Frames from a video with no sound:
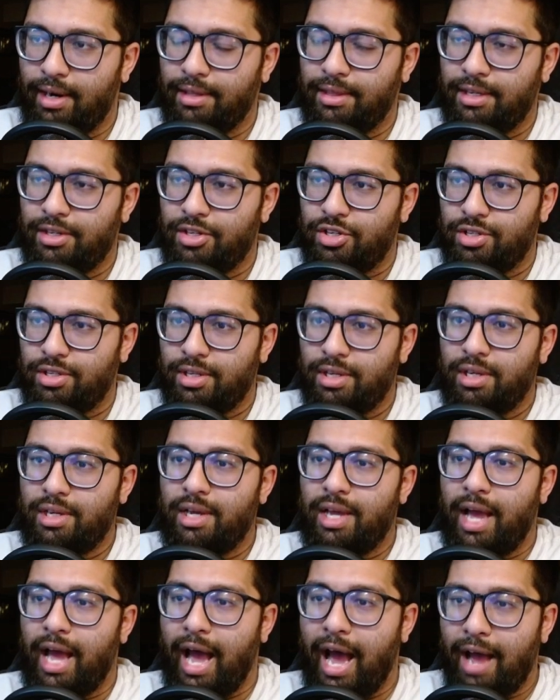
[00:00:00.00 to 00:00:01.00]
I think just
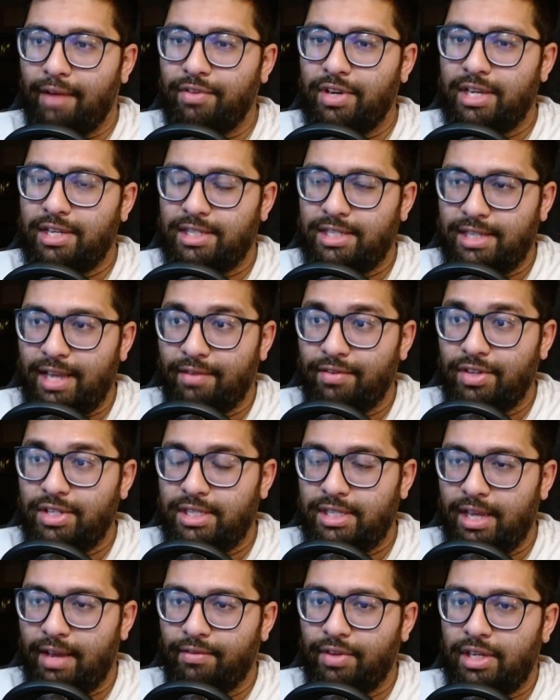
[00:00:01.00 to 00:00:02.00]
having a seven
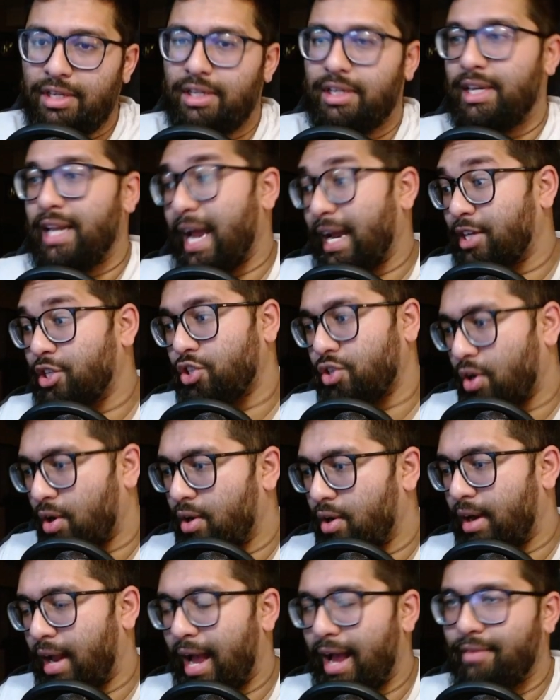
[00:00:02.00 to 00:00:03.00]
seven next
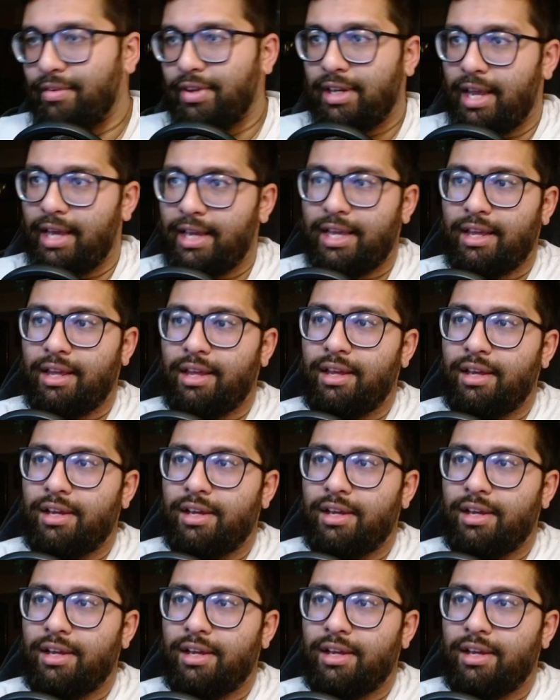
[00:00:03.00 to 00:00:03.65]
turn, having like a